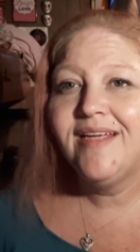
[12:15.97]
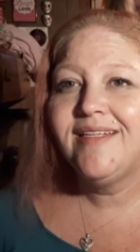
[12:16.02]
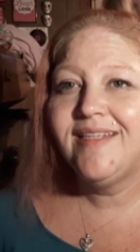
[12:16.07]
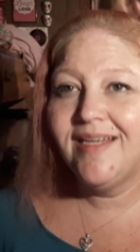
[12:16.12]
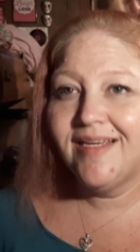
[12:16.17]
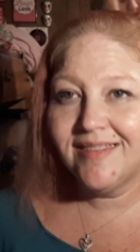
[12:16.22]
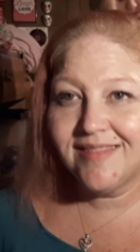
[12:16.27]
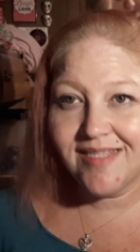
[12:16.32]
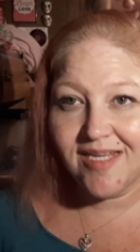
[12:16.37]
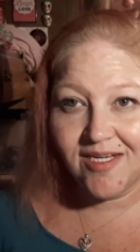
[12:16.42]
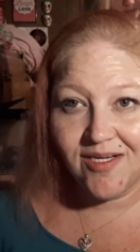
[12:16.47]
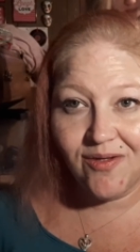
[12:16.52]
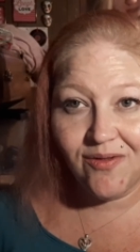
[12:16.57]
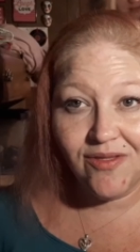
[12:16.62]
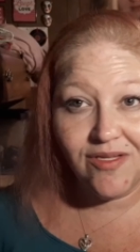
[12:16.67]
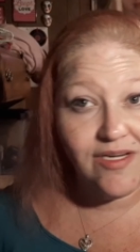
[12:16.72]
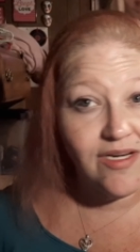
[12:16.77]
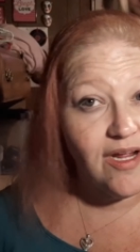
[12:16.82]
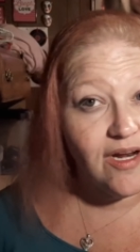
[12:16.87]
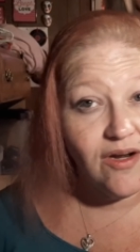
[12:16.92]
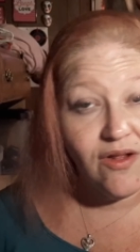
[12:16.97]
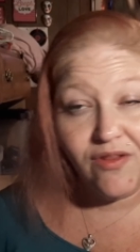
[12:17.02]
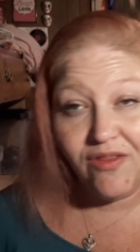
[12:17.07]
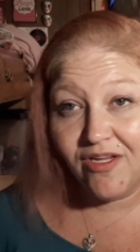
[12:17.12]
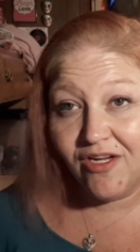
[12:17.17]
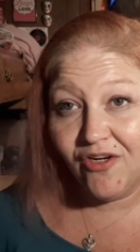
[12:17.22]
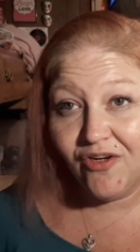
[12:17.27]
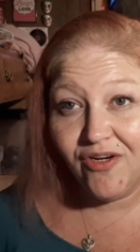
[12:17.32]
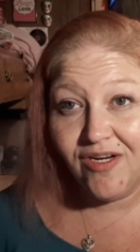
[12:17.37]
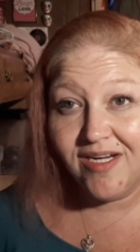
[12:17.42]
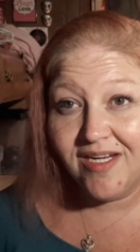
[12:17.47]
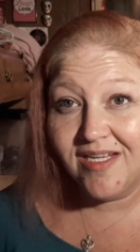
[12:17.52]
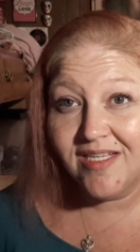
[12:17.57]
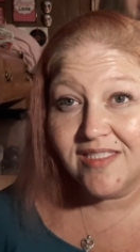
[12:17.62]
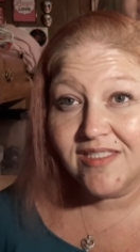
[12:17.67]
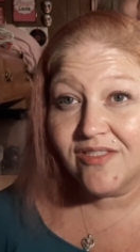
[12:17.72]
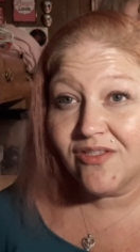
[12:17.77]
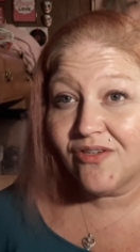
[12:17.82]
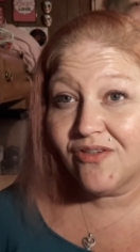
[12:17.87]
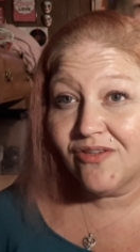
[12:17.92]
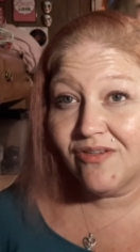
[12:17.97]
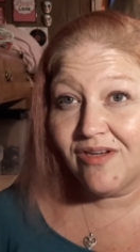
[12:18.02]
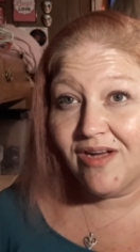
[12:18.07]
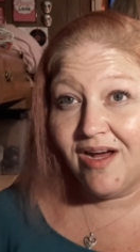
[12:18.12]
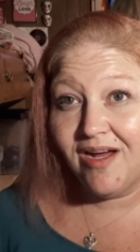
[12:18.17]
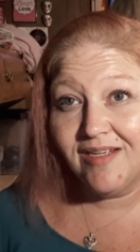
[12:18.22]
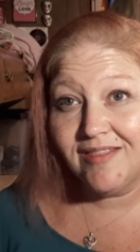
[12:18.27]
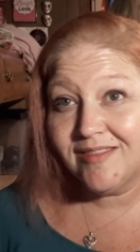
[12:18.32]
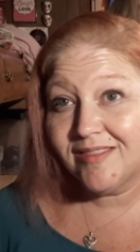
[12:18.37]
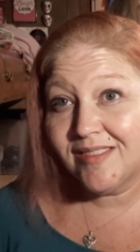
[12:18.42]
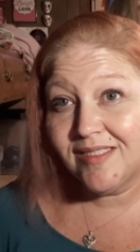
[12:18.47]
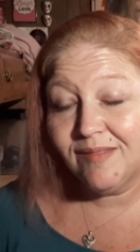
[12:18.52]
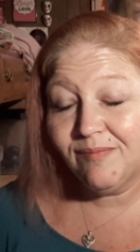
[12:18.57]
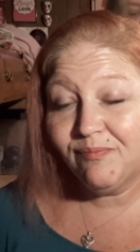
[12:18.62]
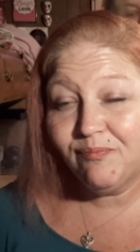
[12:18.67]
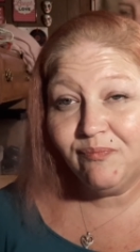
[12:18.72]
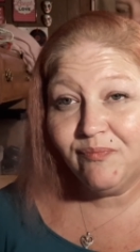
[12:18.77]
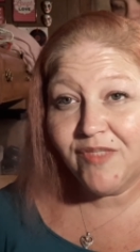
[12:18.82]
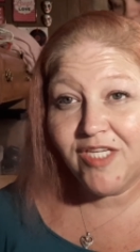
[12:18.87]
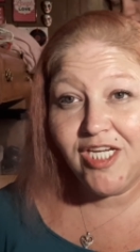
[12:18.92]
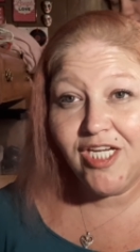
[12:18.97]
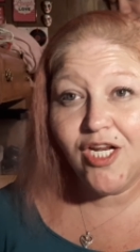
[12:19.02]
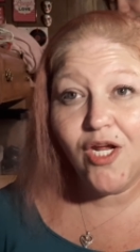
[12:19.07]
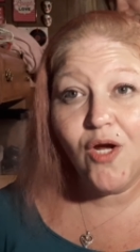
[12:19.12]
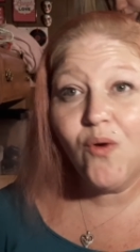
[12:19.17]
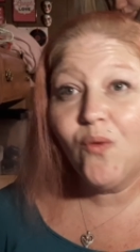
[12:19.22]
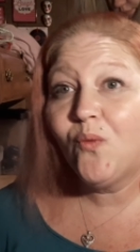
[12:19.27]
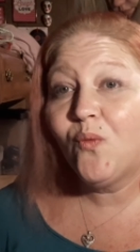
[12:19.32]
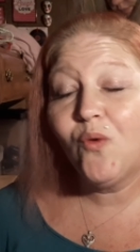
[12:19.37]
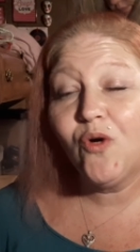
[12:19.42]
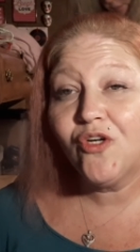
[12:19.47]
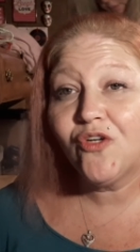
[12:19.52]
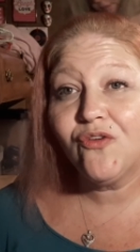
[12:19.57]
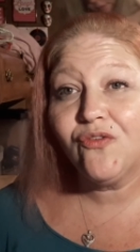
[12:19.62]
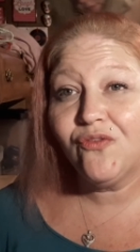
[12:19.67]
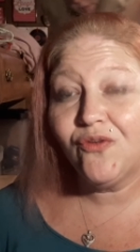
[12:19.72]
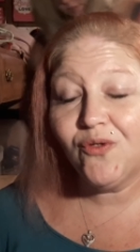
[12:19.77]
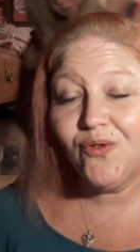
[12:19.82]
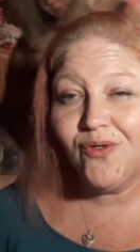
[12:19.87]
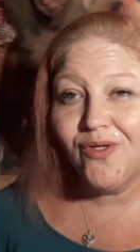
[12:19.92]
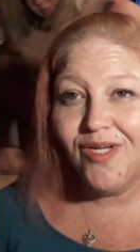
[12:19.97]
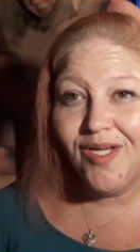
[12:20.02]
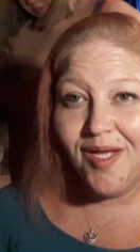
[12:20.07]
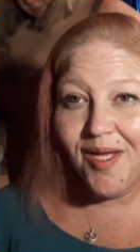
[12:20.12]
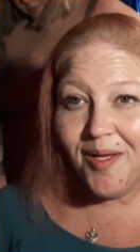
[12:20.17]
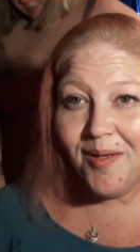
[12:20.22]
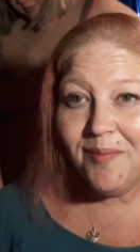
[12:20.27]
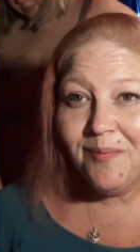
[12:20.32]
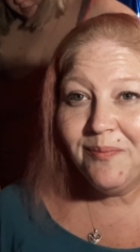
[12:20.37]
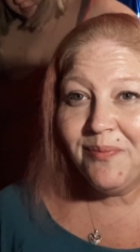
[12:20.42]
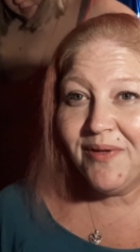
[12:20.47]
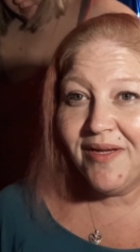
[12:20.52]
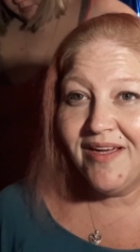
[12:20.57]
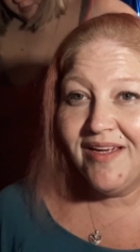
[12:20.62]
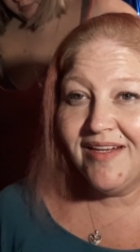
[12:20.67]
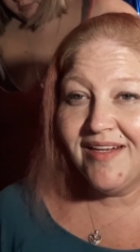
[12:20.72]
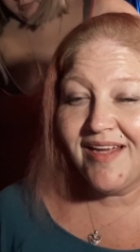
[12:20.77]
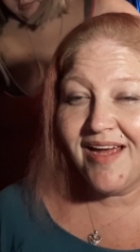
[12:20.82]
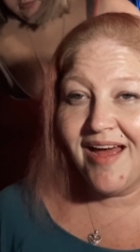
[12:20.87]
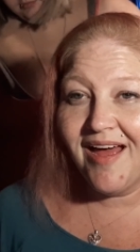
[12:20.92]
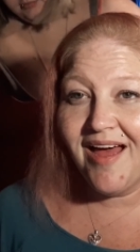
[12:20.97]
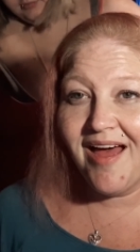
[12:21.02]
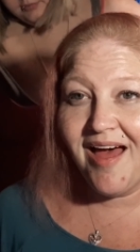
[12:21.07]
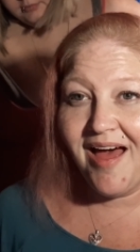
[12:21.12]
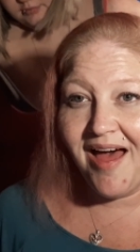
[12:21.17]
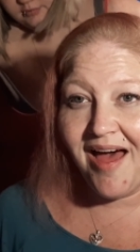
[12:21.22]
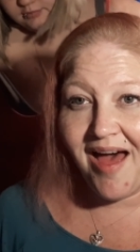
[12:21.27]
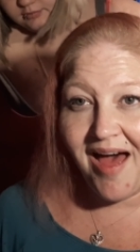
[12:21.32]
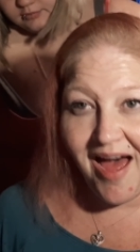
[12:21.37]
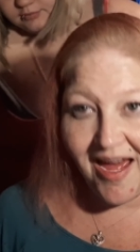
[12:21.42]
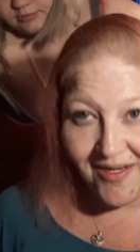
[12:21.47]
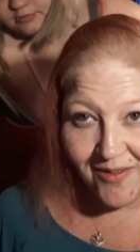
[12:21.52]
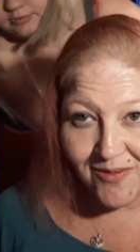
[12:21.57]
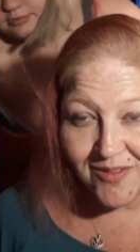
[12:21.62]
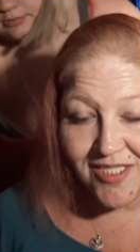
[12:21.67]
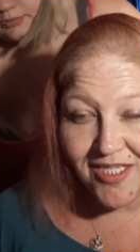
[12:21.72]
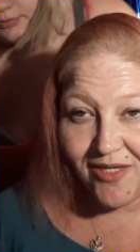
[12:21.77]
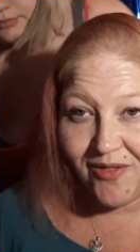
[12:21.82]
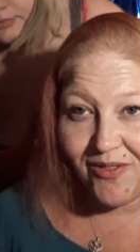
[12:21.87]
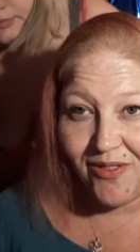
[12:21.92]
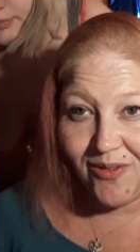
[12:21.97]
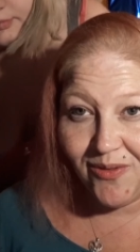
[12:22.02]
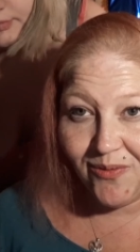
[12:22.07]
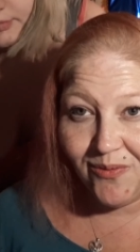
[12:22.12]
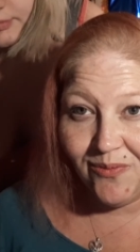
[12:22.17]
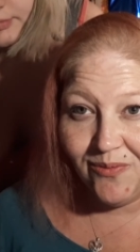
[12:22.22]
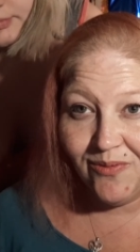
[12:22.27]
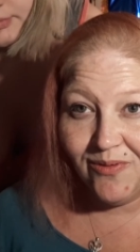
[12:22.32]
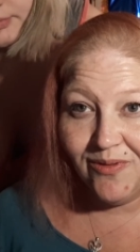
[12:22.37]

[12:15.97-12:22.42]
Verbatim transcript: Yes, I know that not all the ingredients are not keto wonderful, but I don't tell you